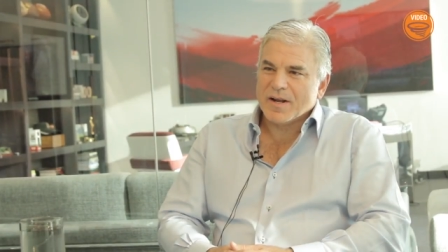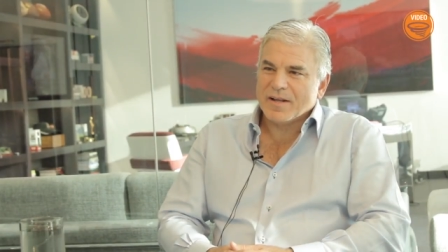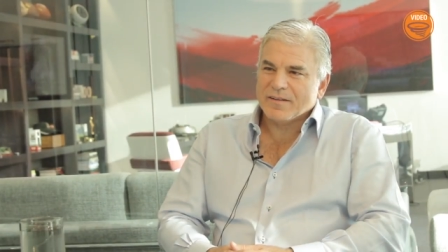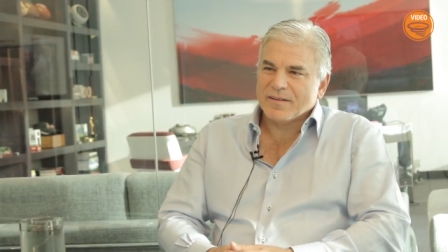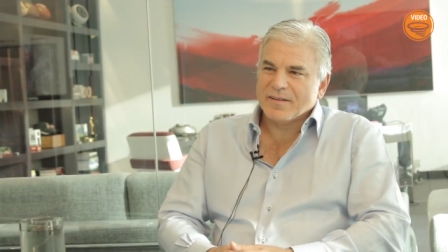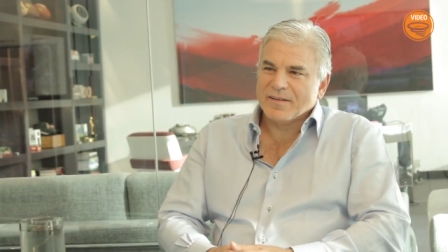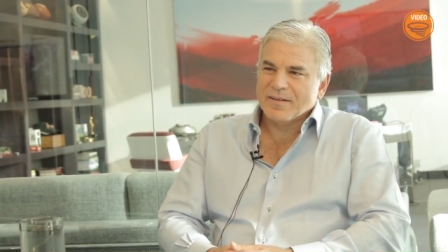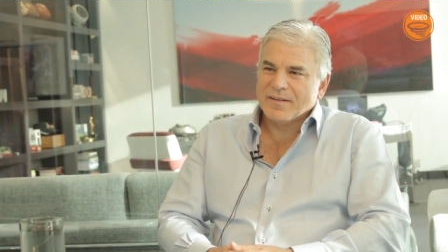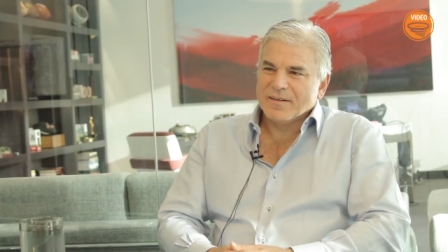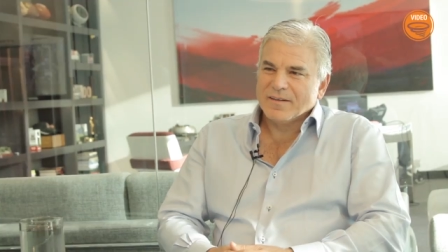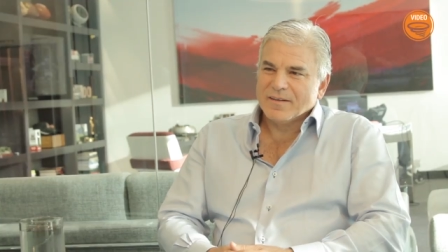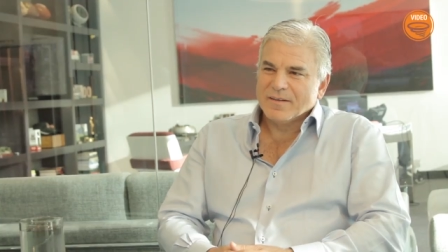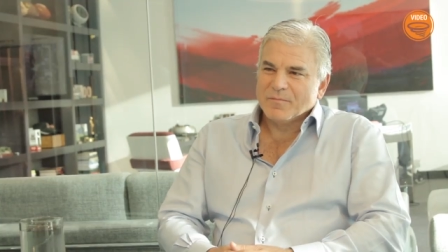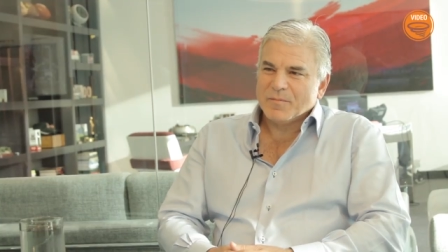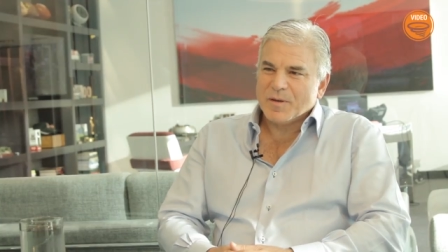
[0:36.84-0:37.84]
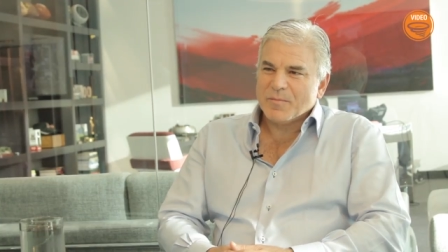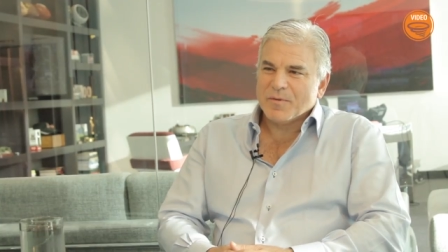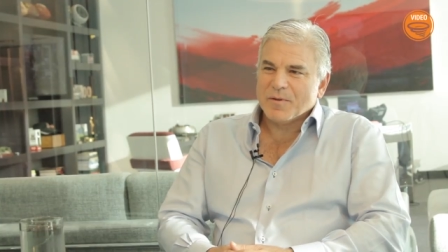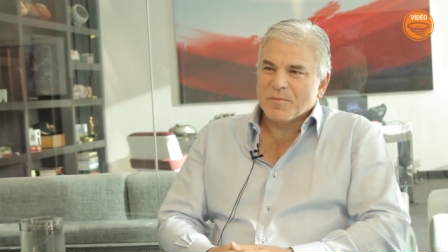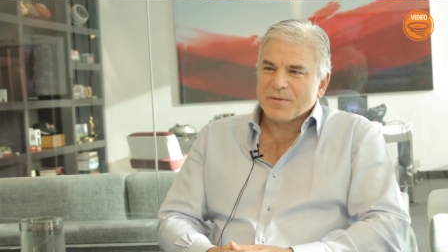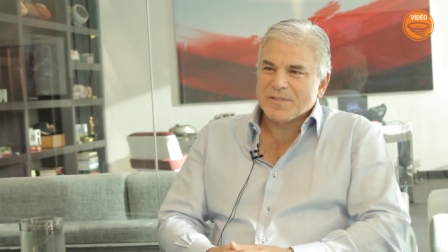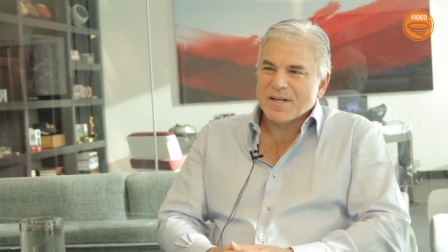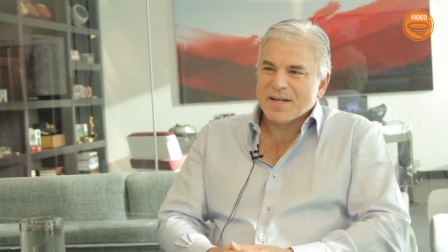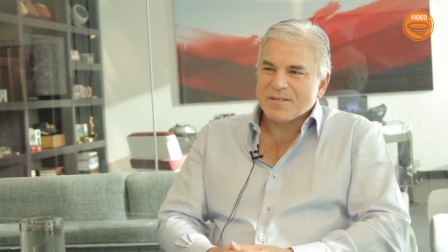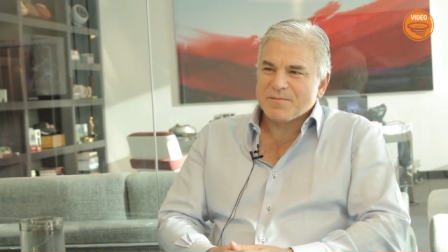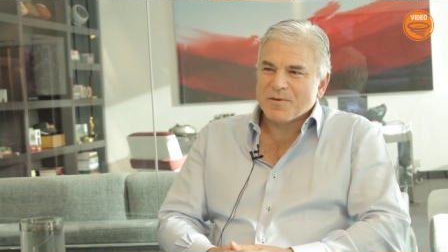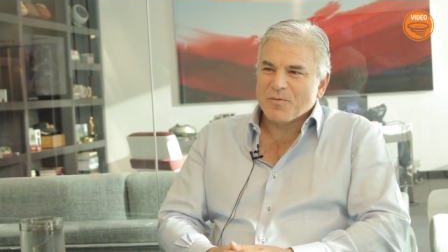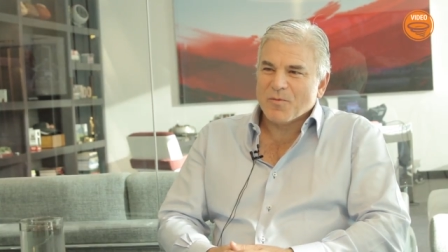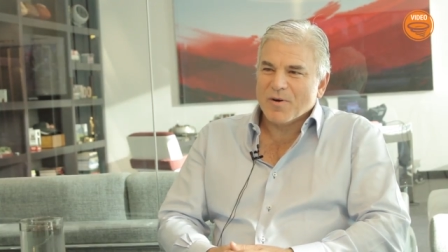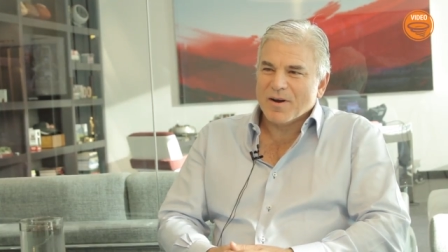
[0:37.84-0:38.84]
Island People always ask
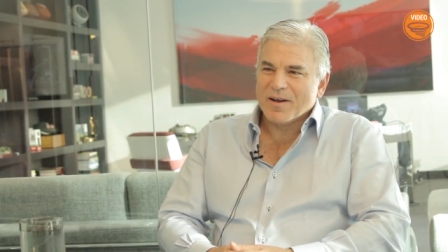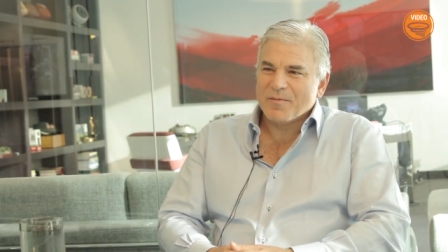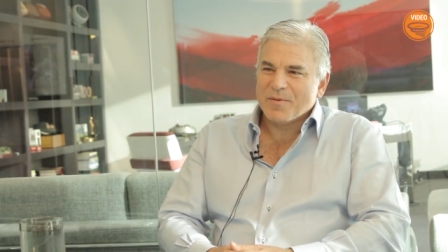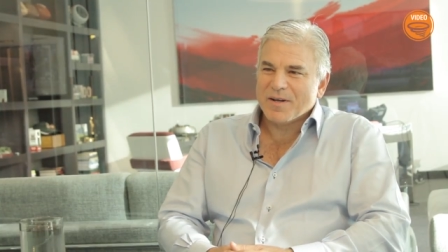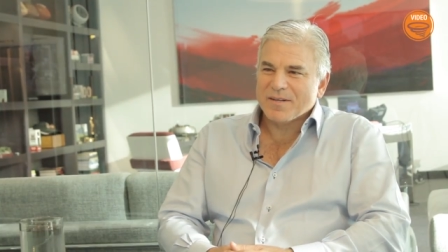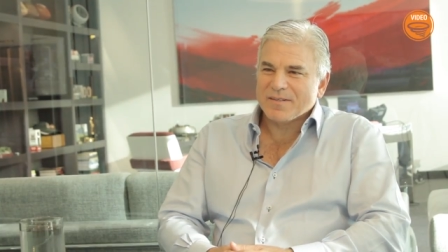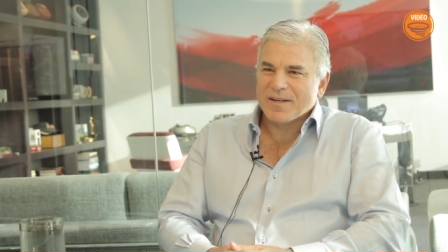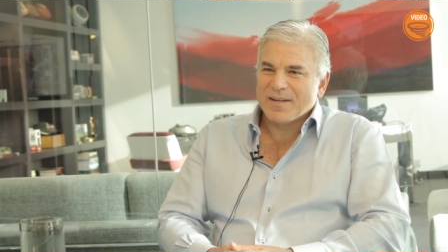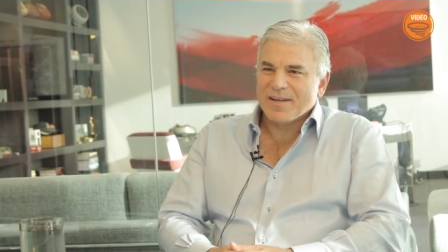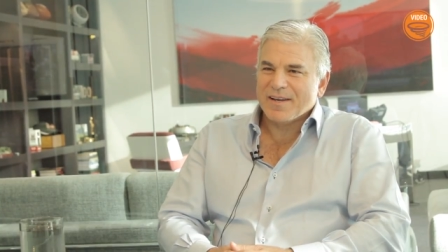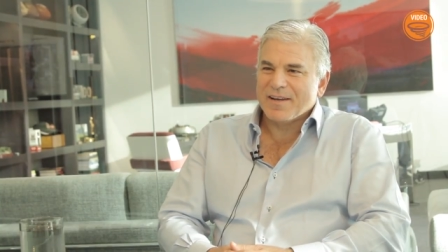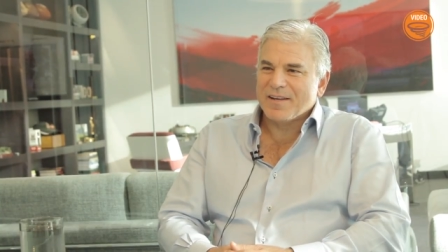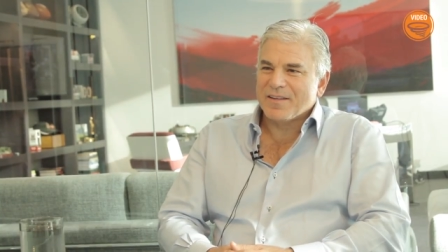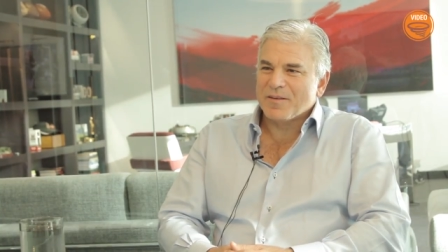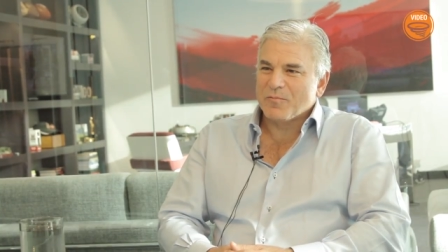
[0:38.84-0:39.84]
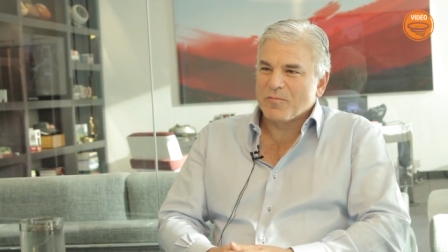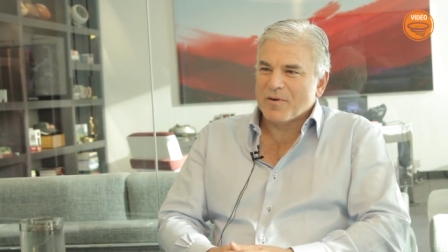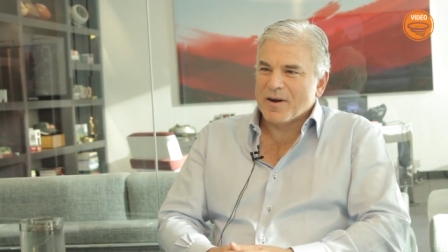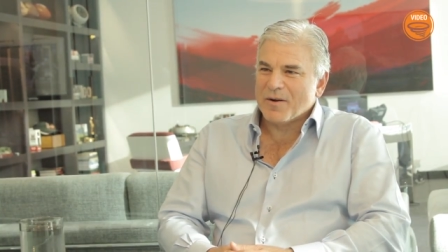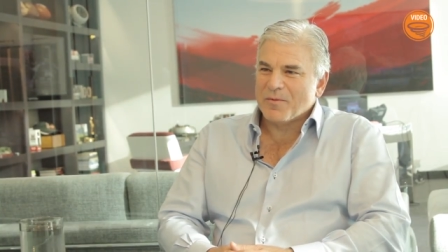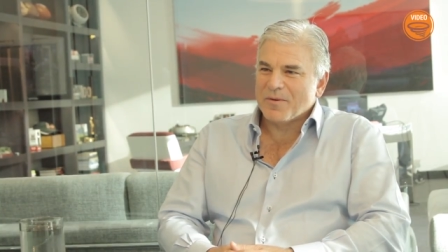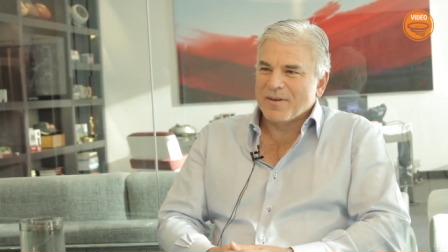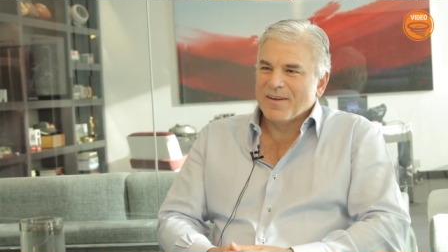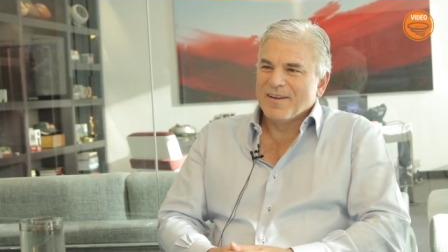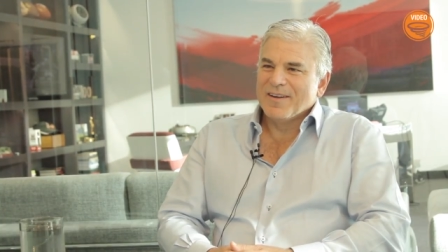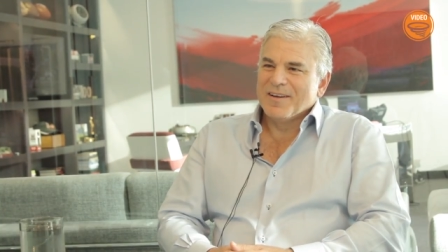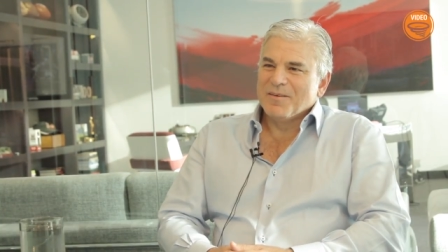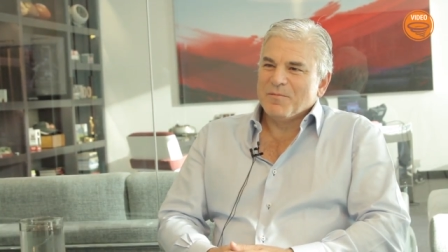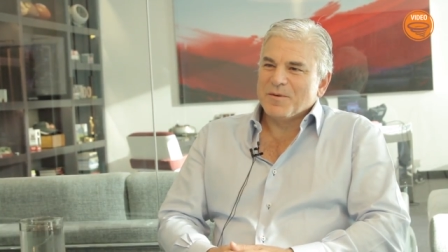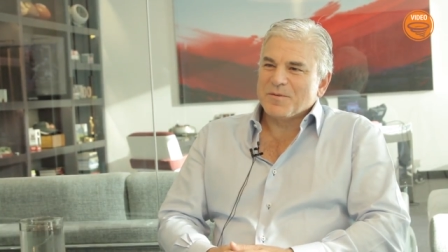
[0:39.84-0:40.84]
me why, because I didn't get into Brown,
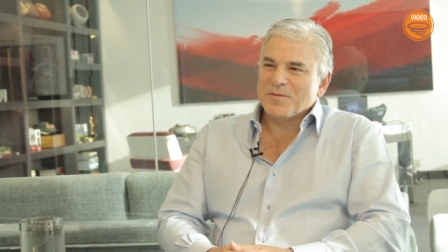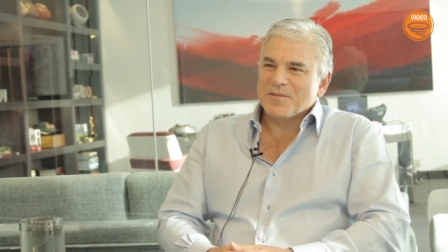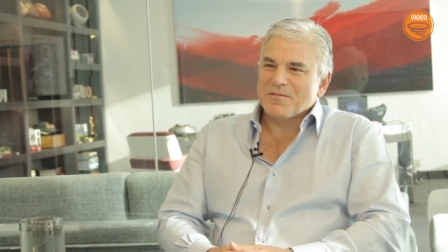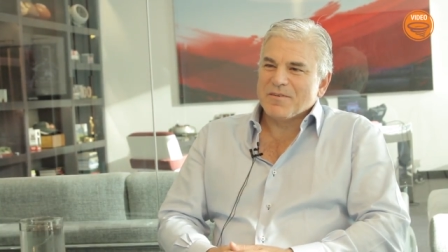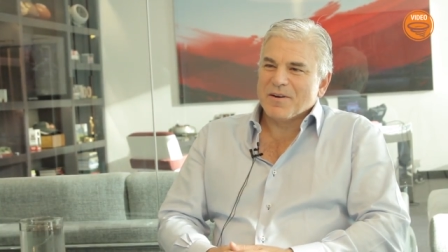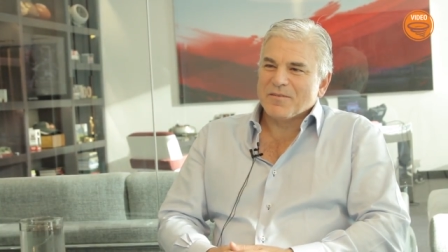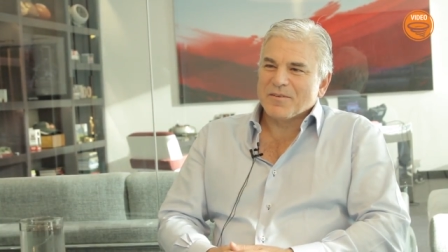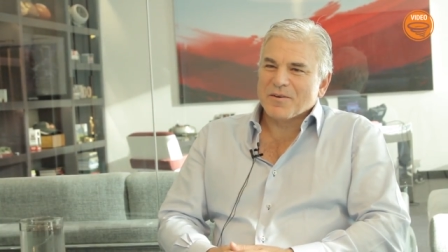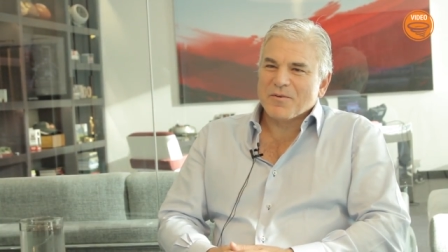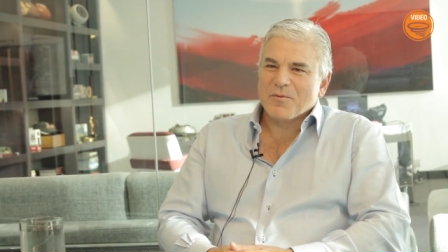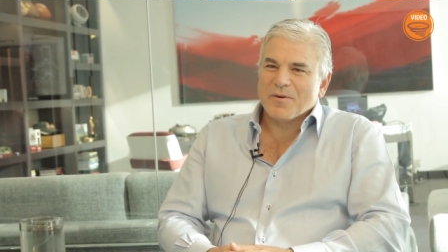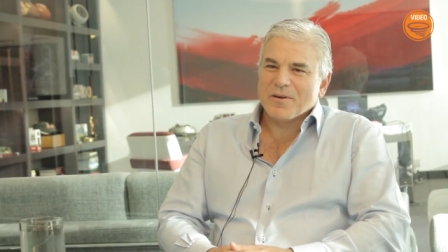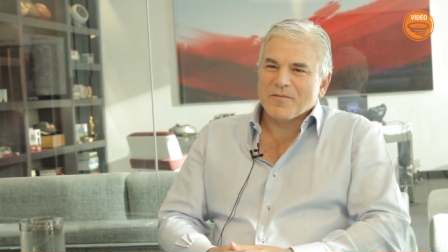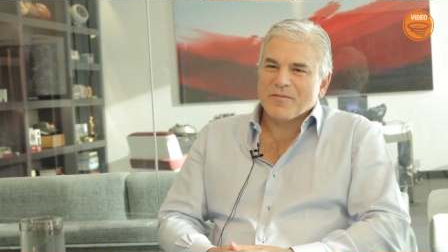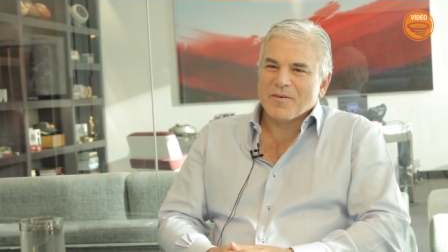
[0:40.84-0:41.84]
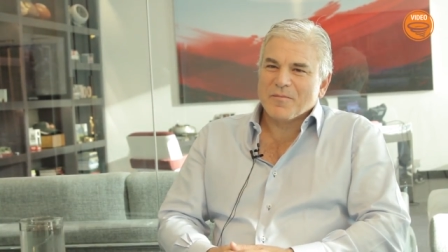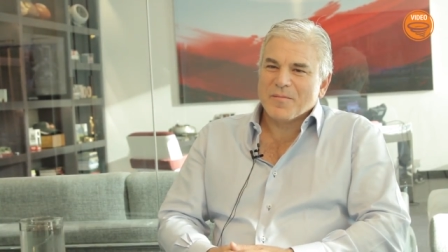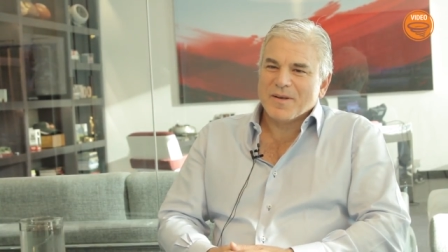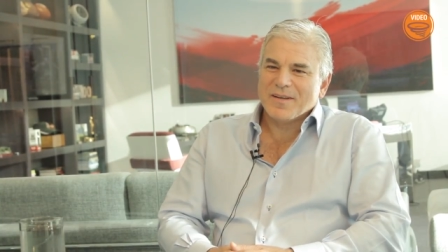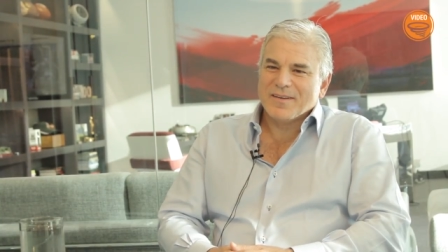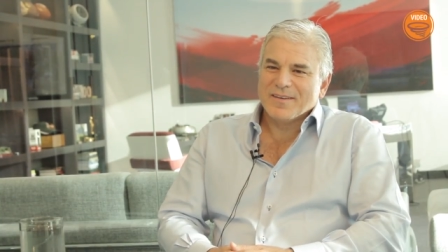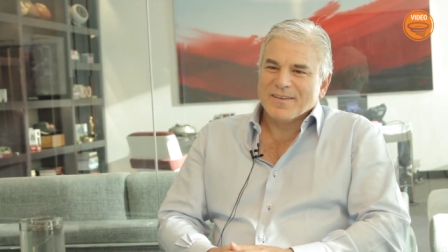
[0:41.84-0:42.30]
which was around the corner for me.